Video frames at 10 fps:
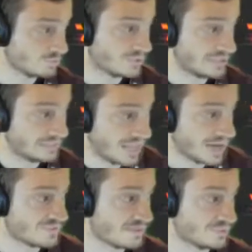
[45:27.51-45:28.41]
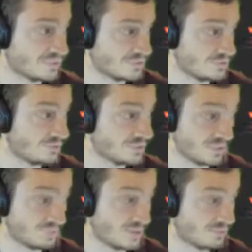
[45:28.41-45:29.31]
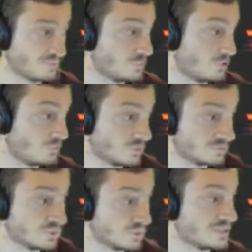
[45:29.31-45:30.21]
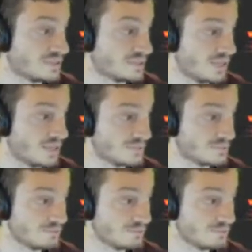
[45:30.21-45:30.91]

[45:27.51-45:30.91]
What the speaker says: putting a lot of effort into because that's becoming more and more important these days.